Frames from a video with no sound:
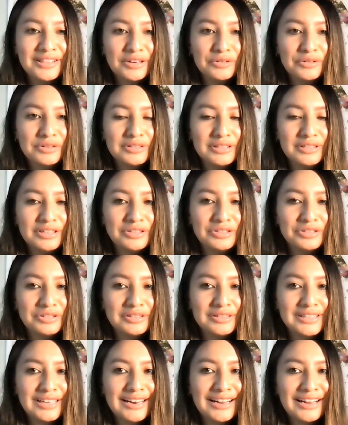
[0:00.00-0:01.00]
there are
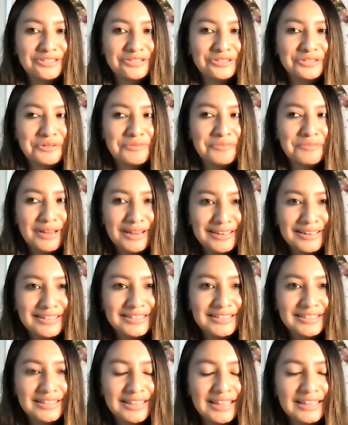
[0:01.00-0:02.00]
teachers. That actually makes,
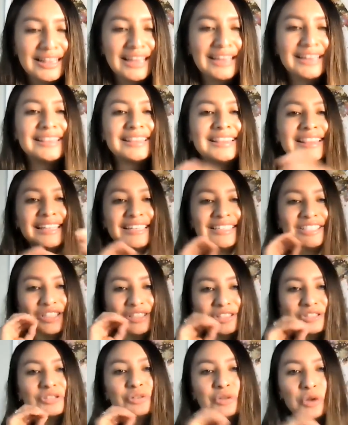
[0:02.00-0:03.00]
like,
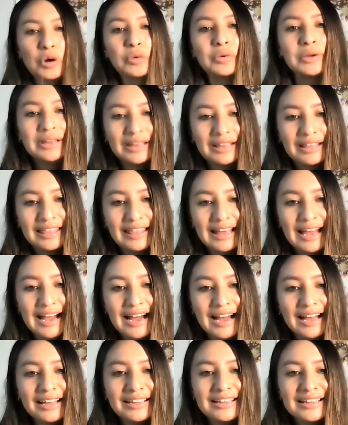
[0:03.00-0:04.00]
just knowing
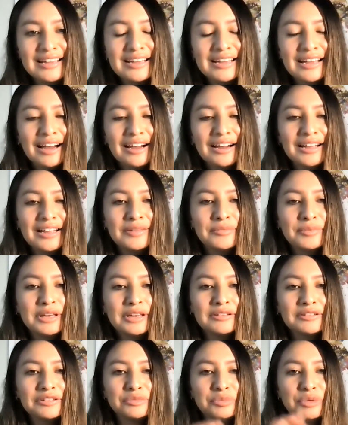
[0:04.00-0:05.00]
that, it
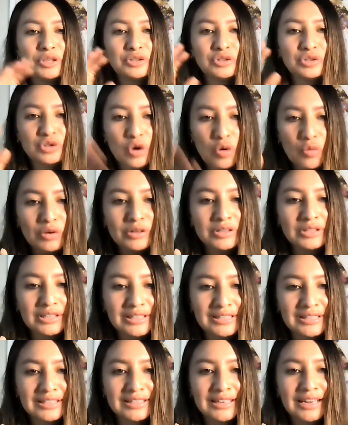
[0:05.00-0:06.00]
gives me so much
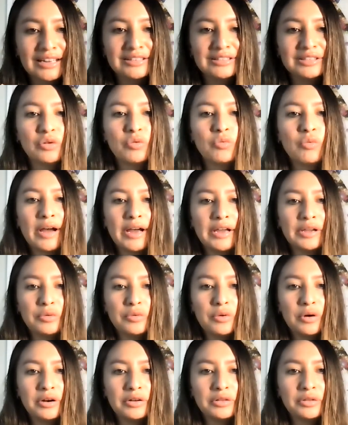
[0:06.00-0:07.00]
insight to why you
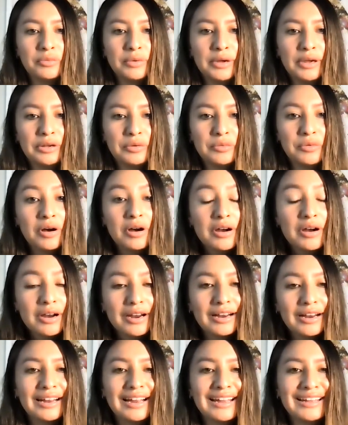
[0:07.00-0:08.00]
are the way you
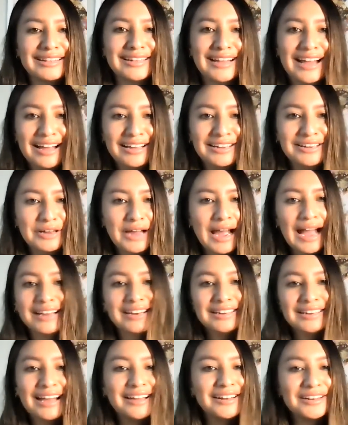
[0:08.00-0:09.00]
are. And I
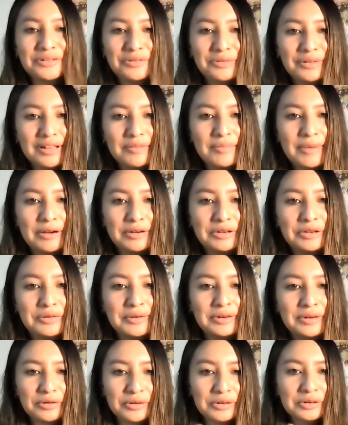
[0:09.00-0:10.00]
didn't know that about you.
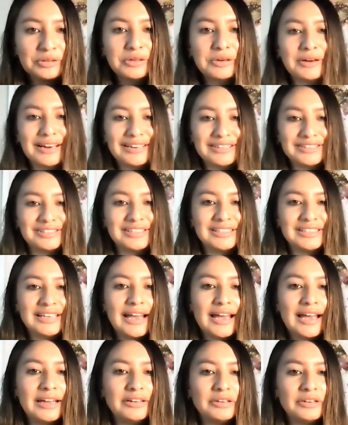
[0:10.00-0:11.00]
And earlier I just
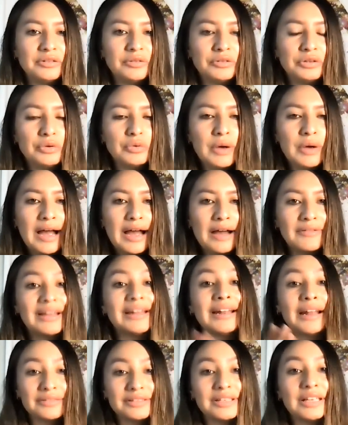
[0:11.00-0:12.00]
said, you have,
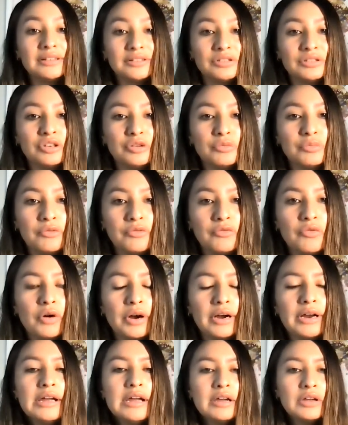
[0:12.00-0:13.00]
and I've said this to you
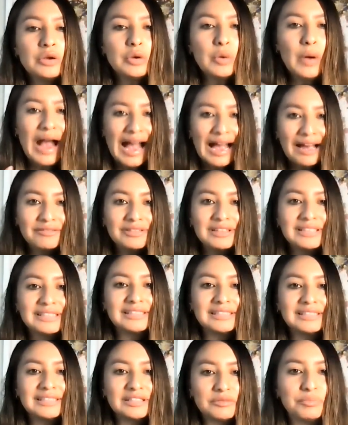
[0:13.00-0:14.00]
before, you have
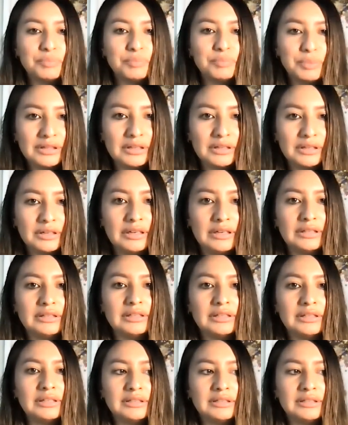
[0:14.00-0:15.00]
this ability
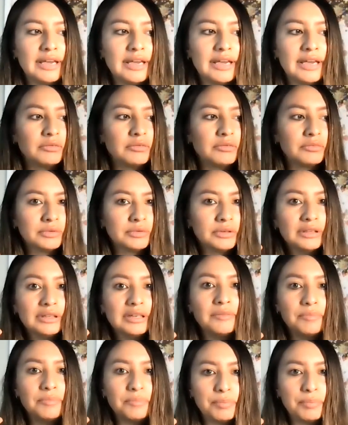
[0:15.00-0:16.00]
to take
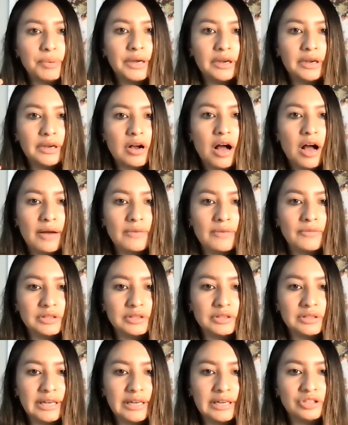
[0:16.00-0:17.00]
really big
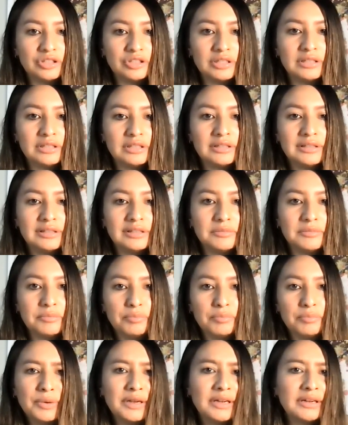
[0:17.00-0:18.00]
conversations and
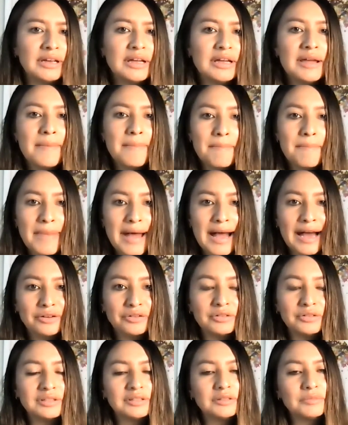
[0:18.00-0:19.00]
big
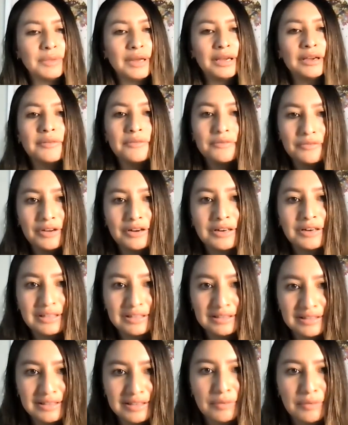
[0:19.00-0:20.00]
matters and make them very
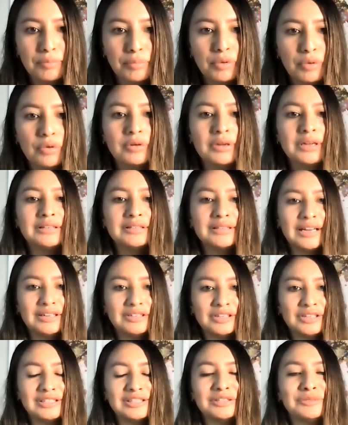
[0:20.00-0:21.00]
simple and
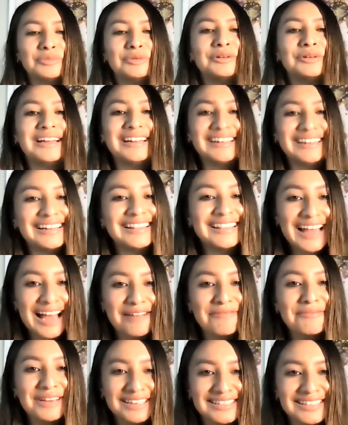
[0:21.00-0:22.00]
digestible. And
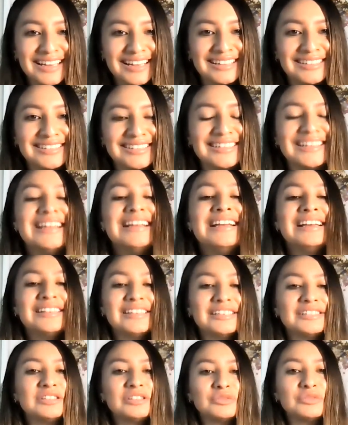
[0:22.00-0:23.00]
that makes sense. And
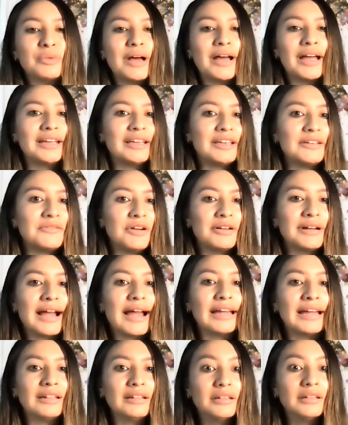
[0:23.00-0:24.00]
this is why, Yvonne,
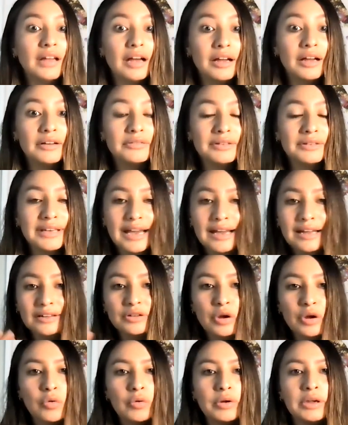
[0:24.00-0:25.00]
I love
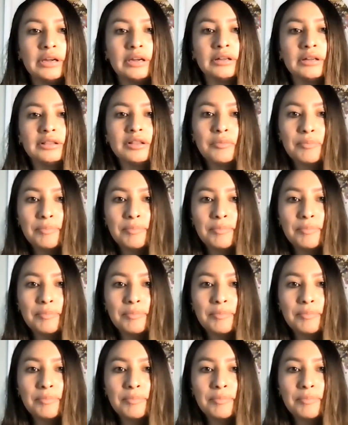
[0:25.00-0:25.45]
knowing the